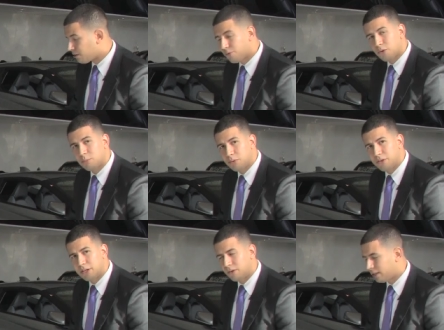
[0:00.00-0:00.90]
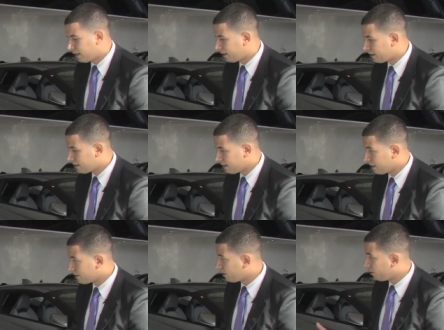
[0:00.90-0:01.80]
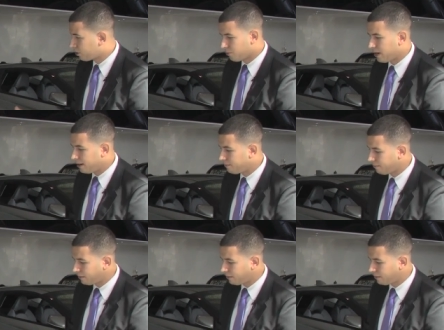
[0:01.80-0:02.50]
affordable vehicle like this. It's going to look great.